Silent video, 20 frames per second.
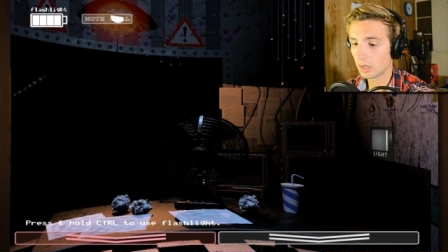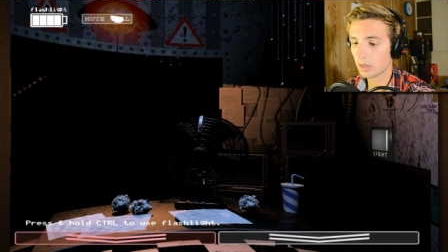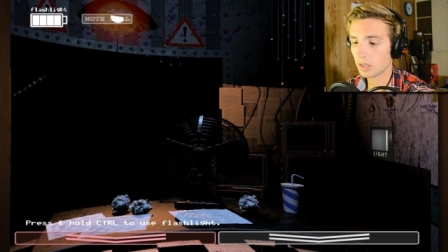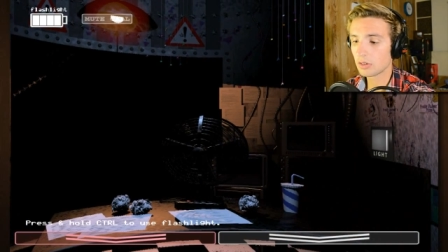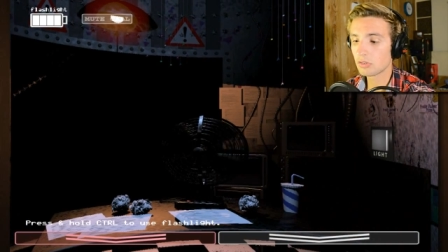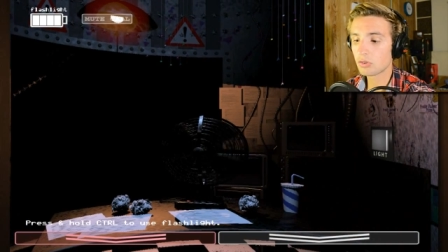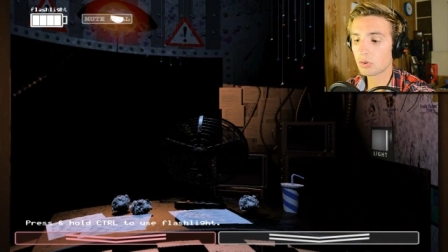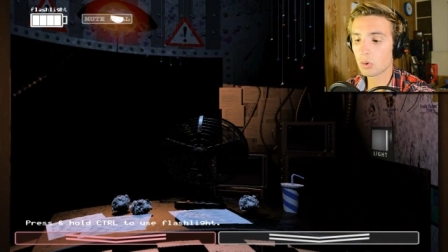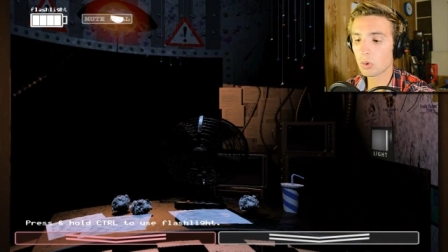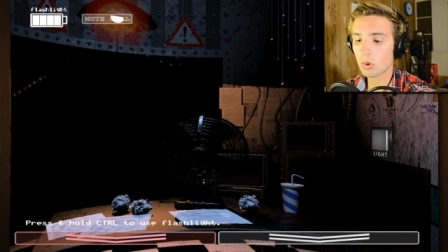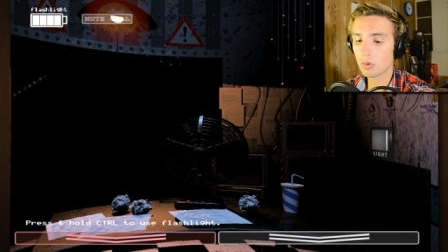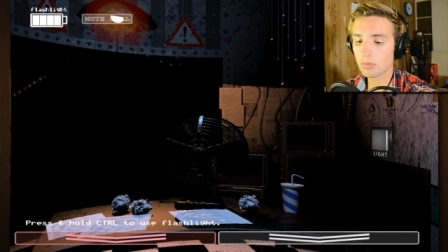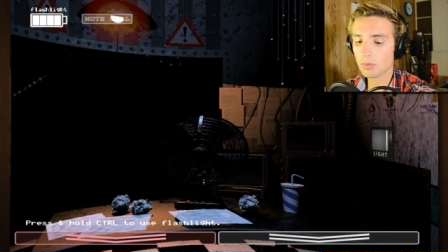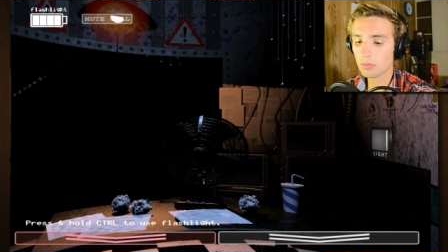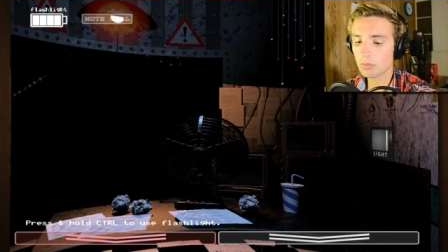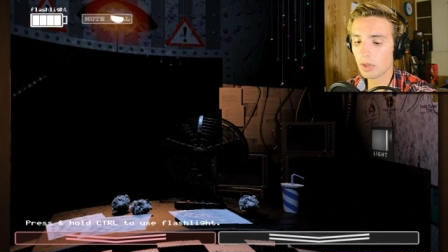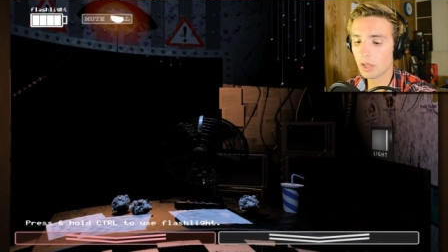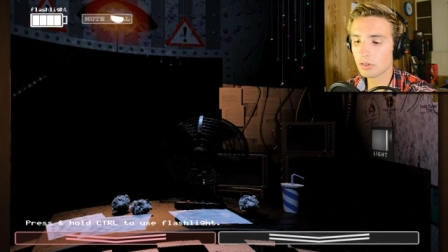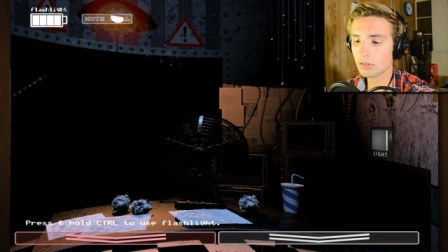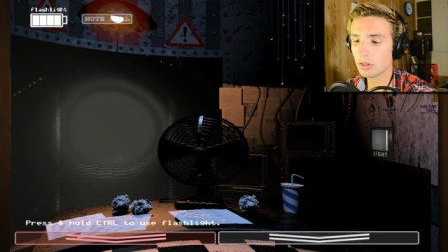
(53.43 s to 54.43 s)
Control
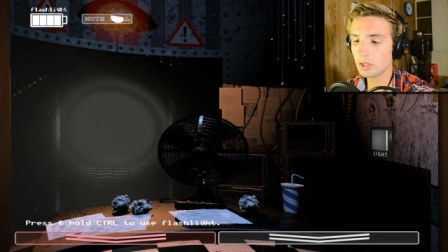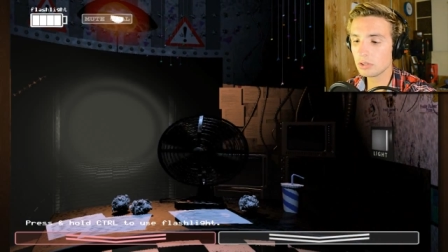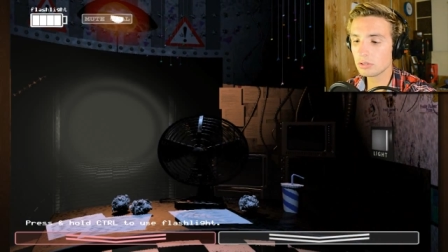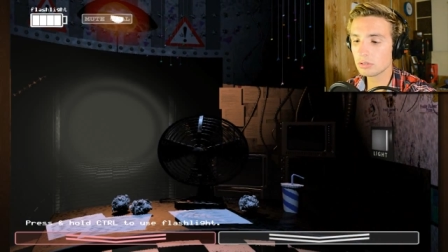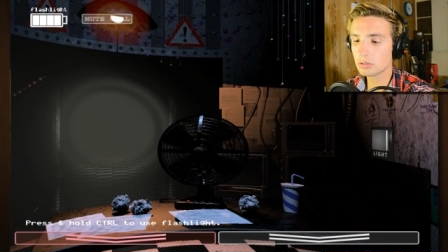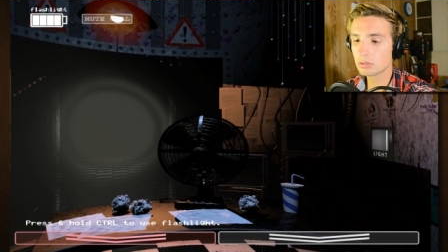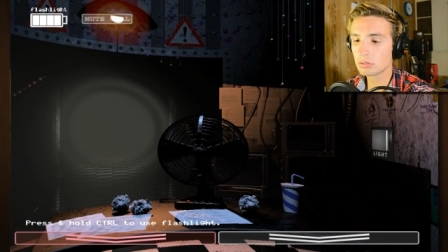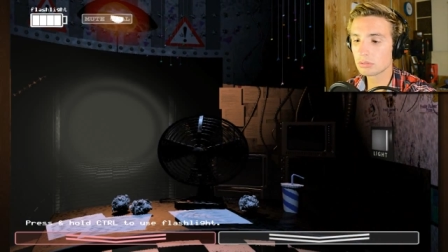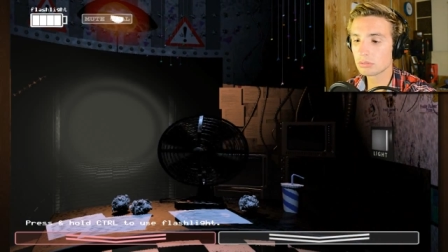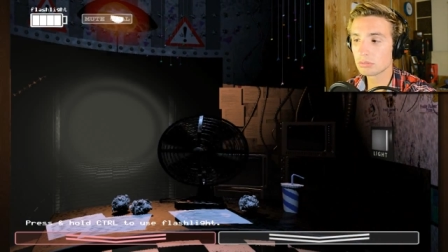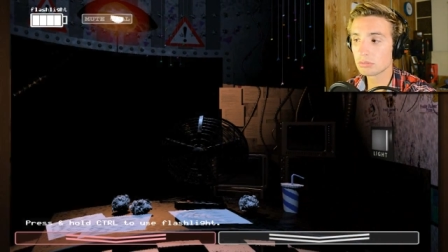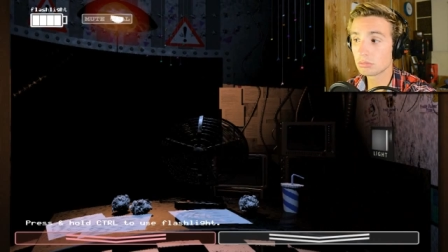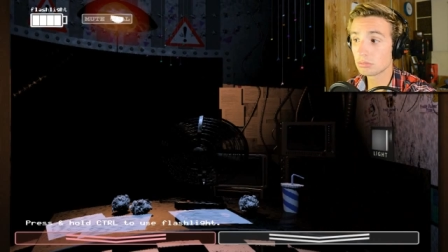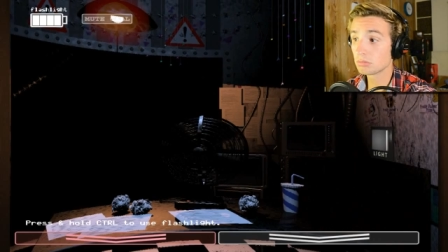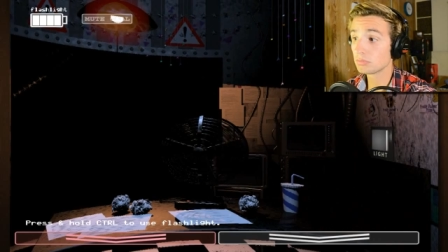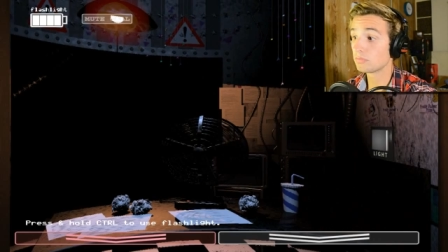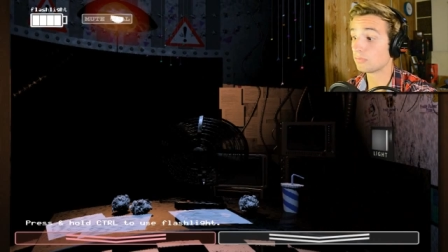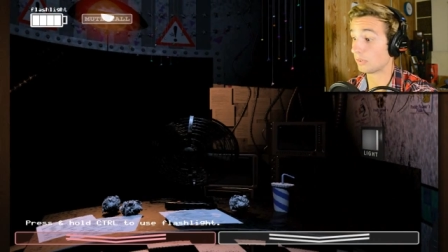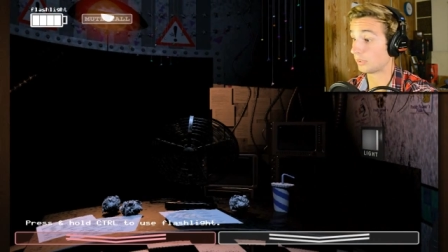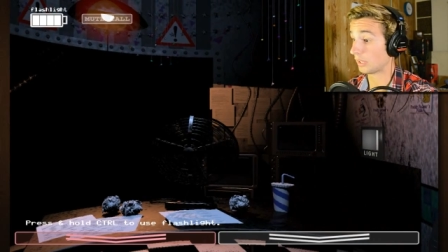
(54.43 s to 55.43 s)
for flashlights. Uh,
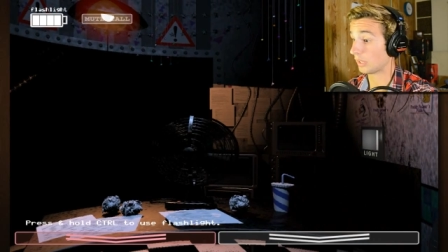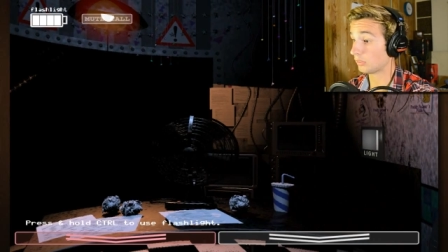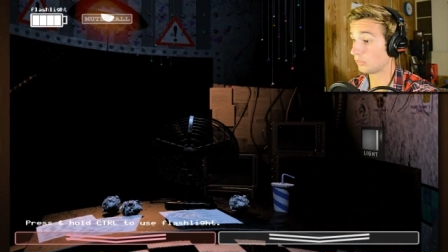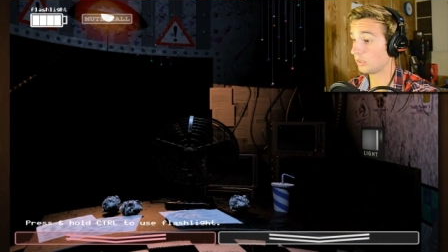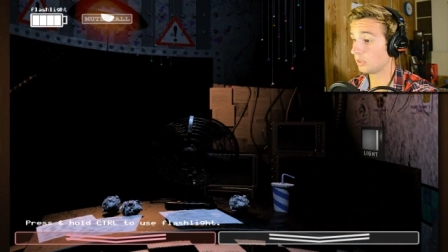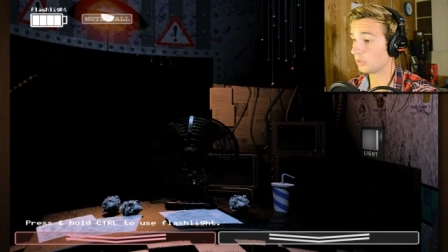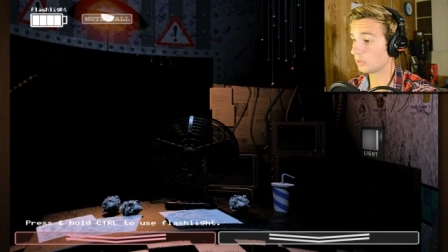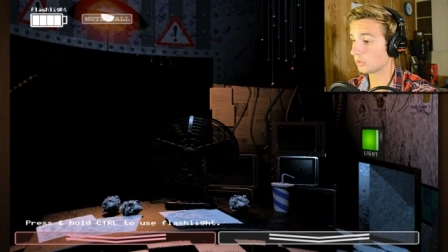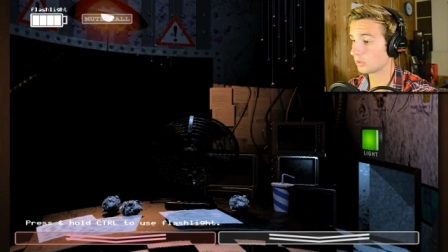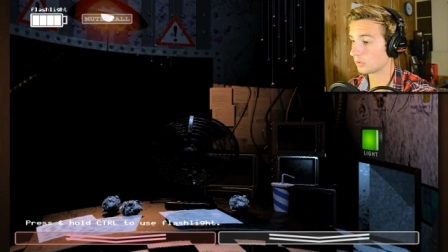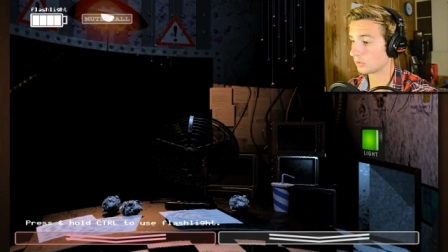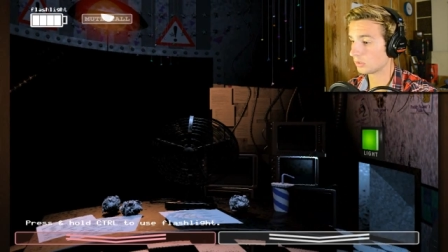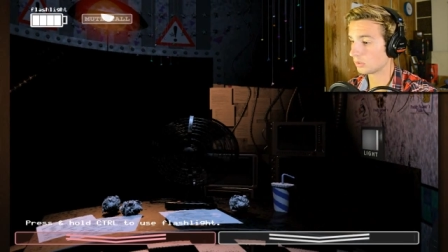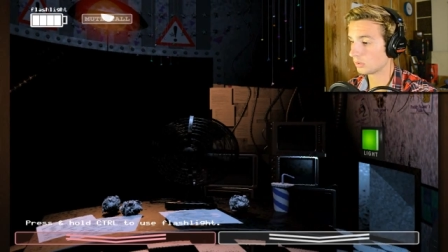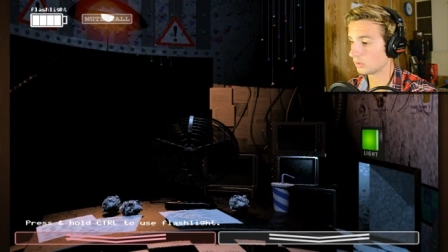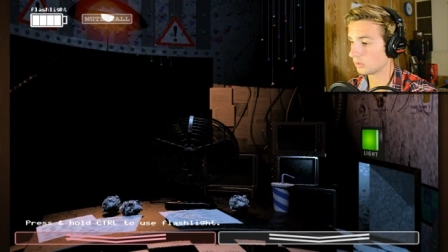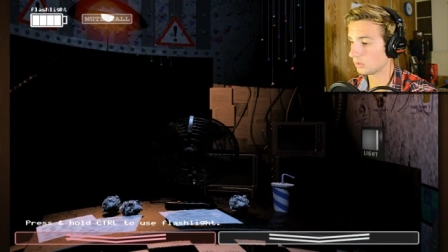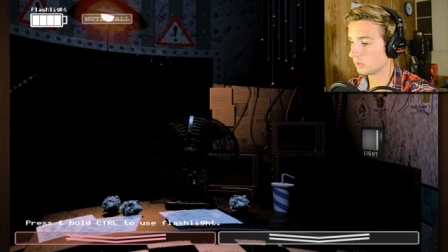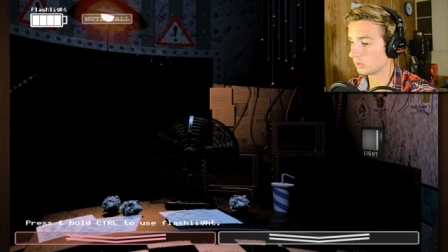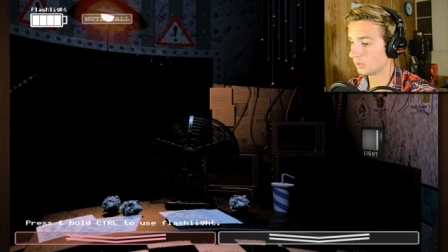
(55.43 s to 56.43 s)
Fantastic. Hello,
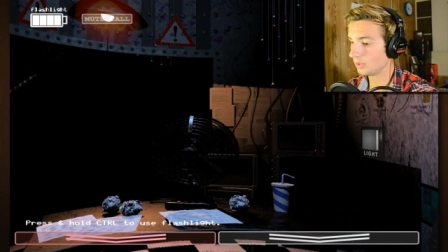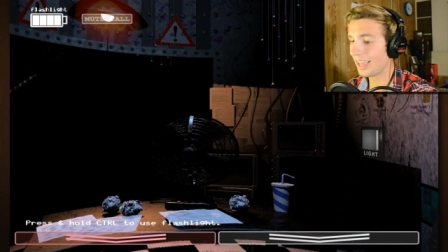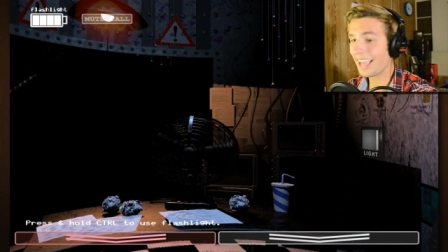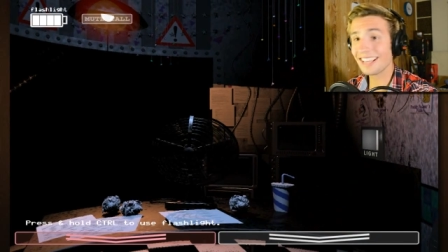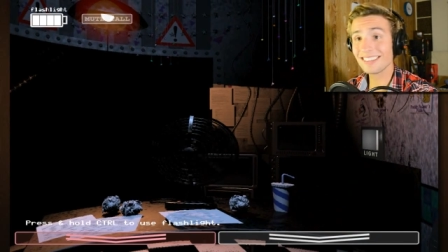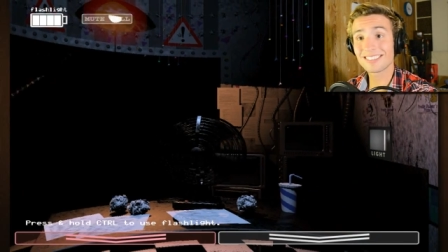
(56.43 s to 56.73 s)
hello.